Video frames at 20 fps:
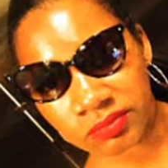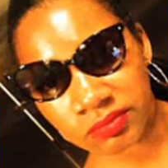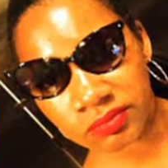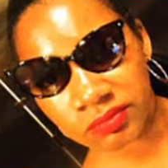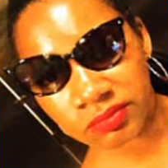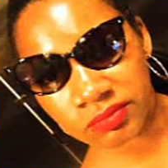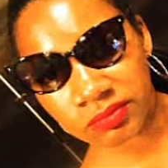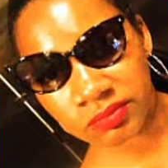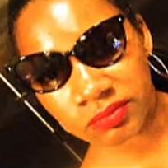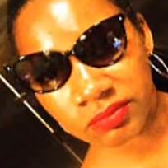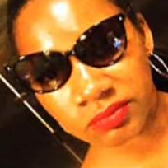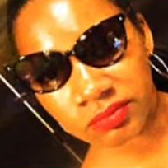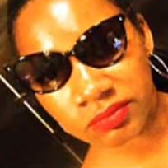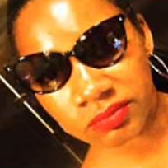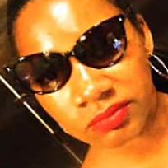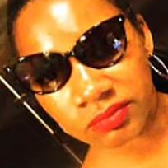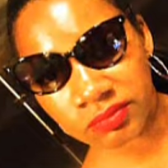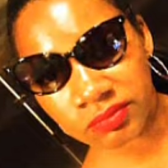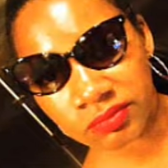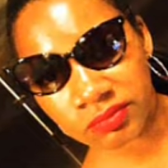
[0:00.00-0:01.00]

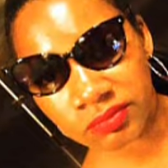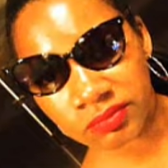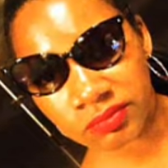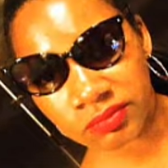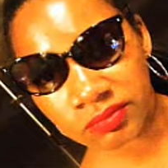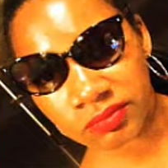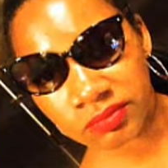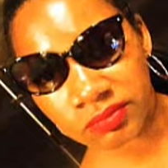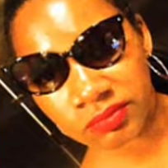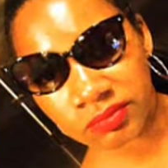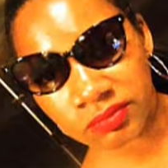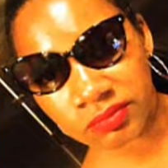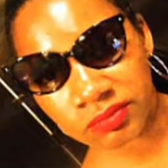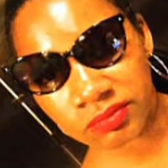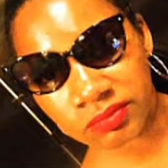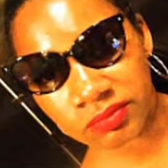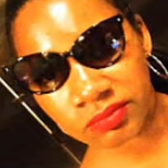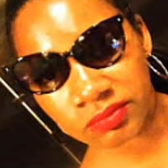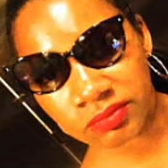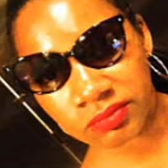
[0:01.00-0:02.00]

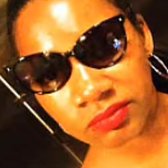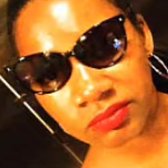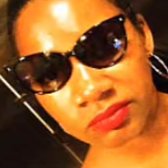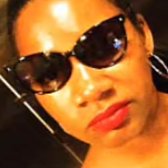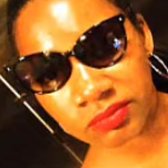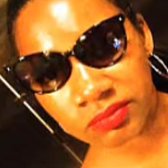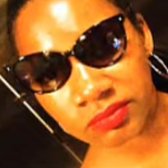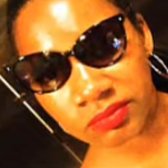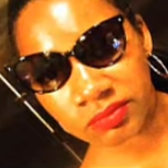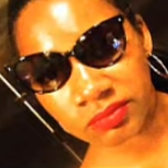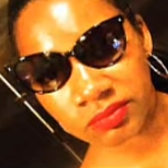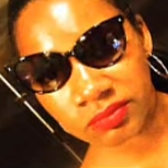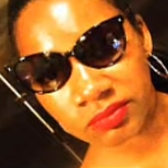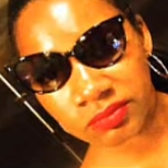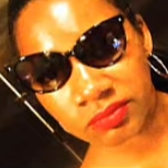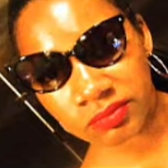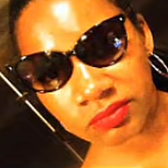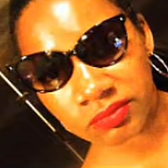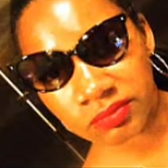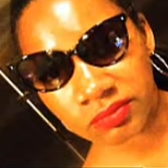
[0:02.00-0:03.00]

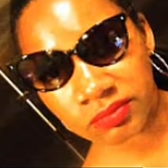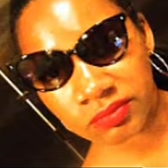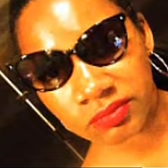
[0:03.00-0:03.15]
[no speech]